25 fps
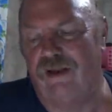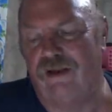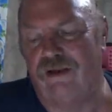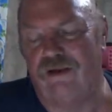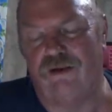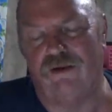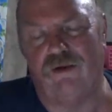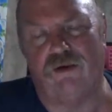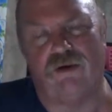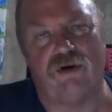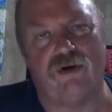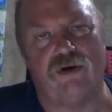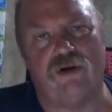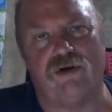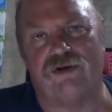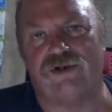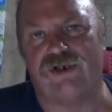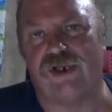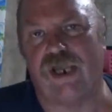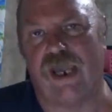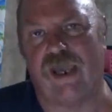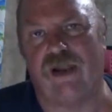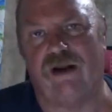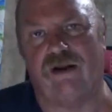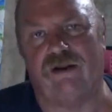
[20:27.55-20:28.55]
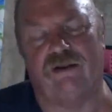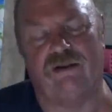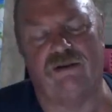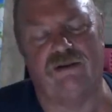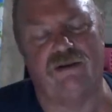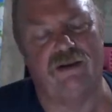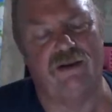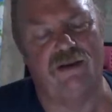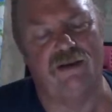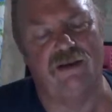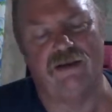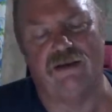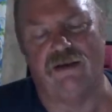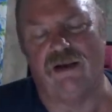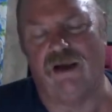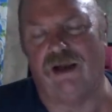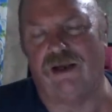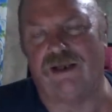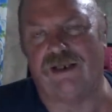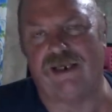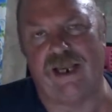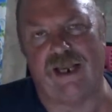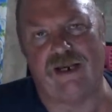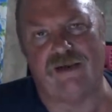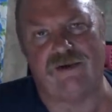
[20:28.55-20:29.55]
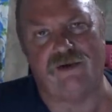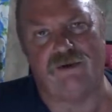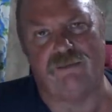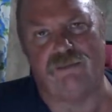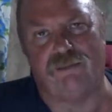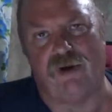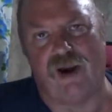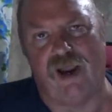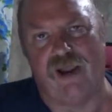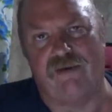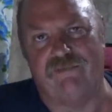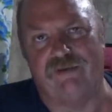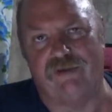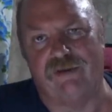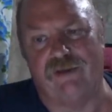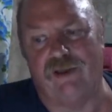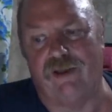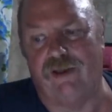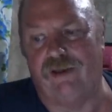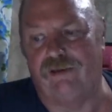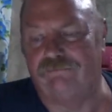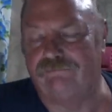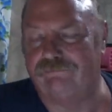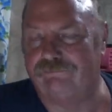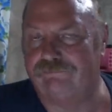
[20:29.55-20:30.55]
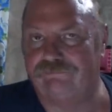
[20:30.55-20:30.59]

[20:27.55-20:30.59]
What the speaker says: go to her channel, contact her privately,